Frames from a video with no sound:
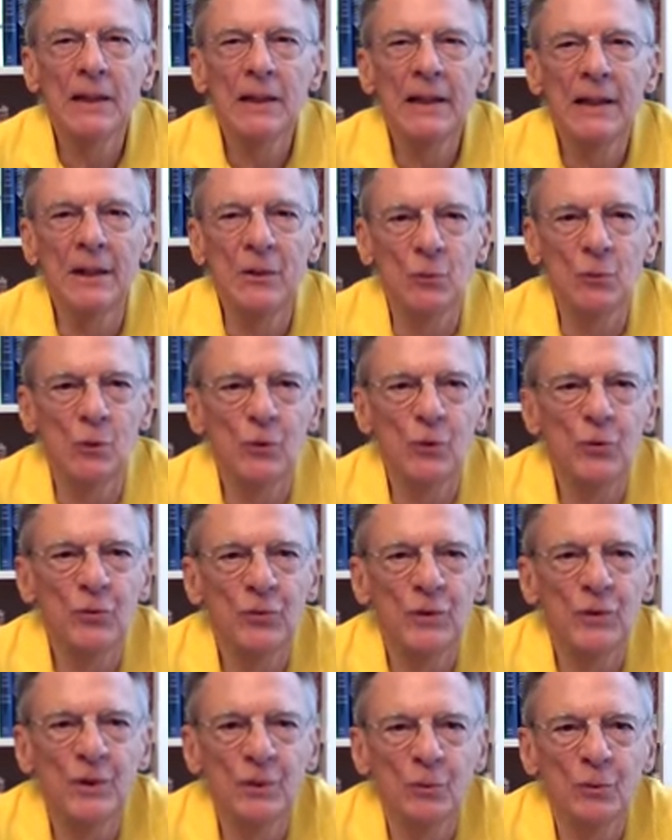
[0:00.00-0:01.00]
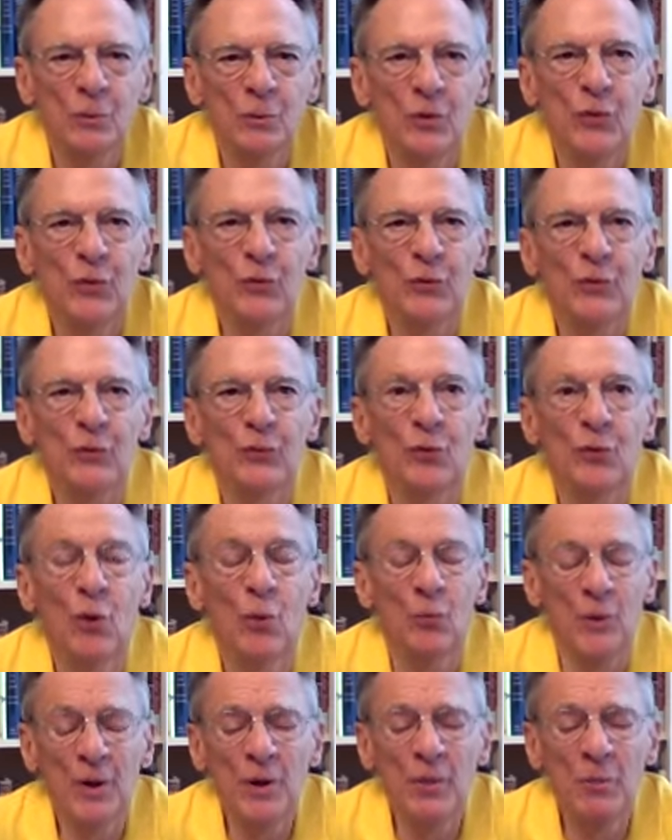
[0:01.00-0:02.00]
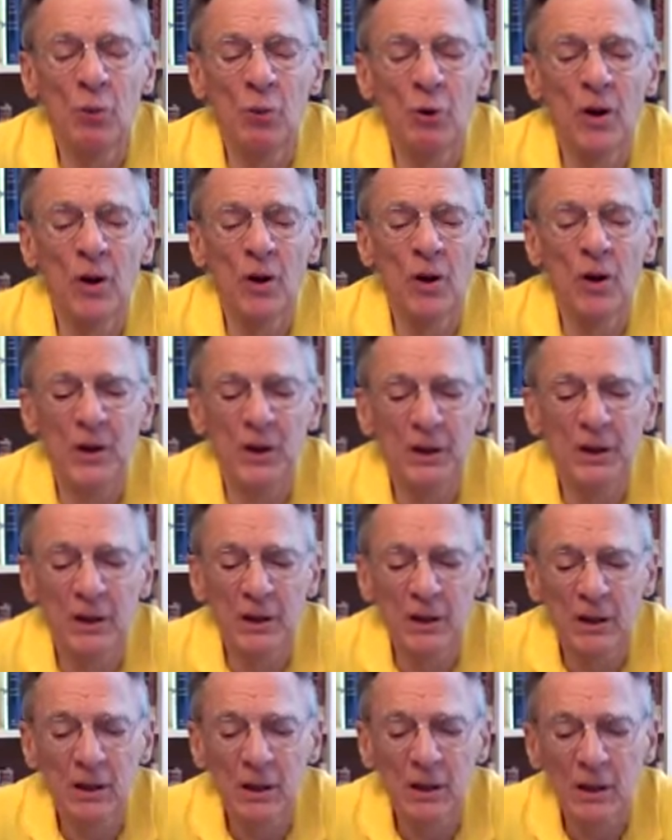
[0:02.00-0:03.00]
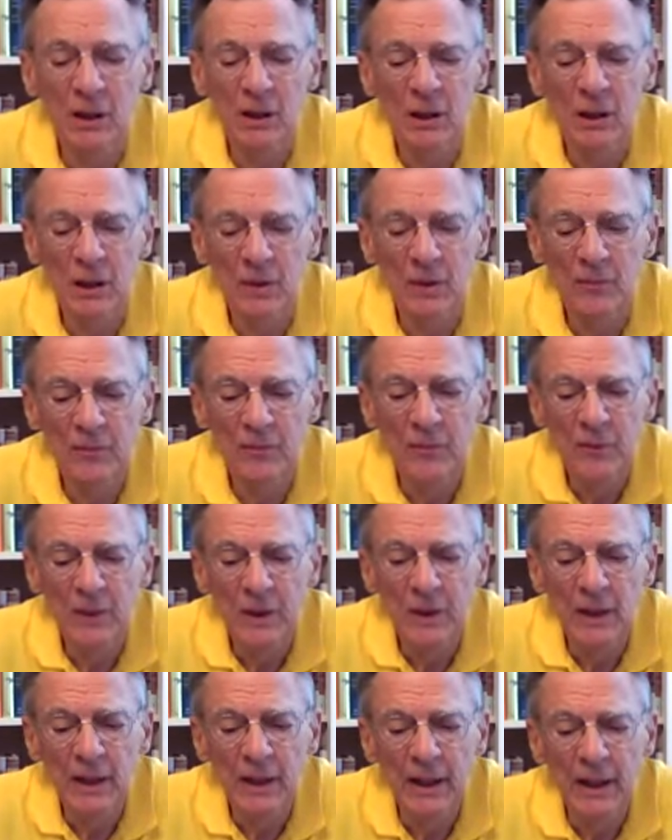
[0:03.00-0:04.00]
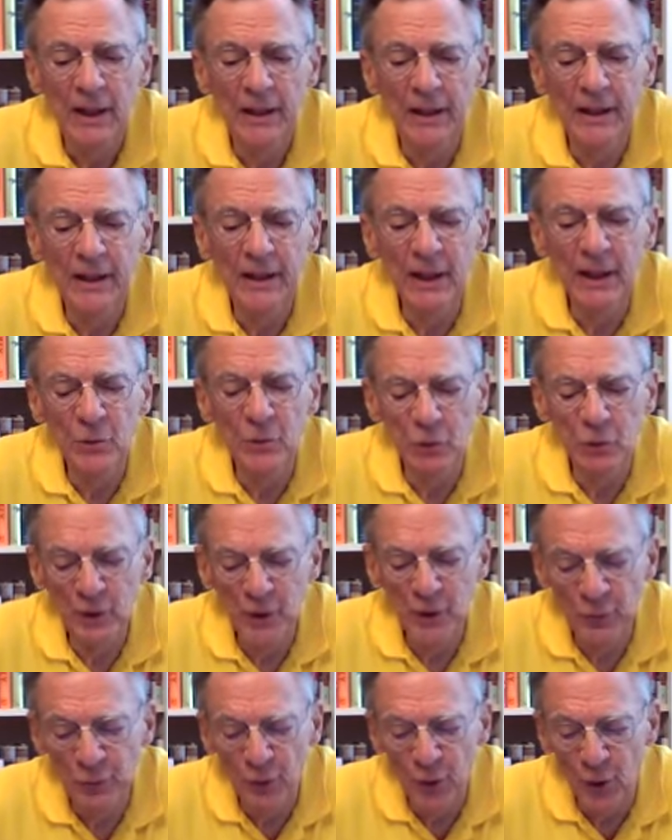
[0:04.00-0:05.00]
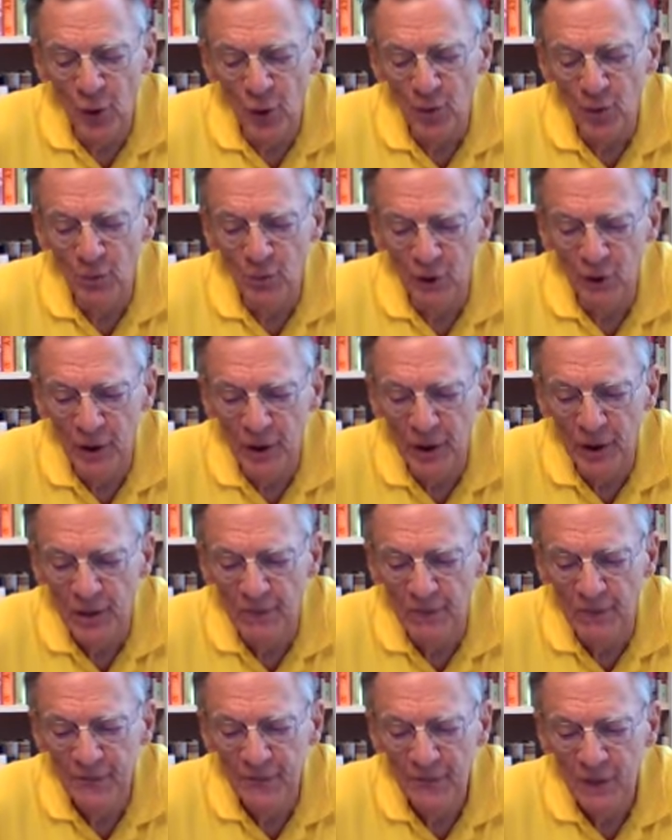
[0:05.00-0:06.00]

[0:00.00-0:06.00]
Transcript: it, it, was it was for me breathtaking, uh, and again reaffirmed uh,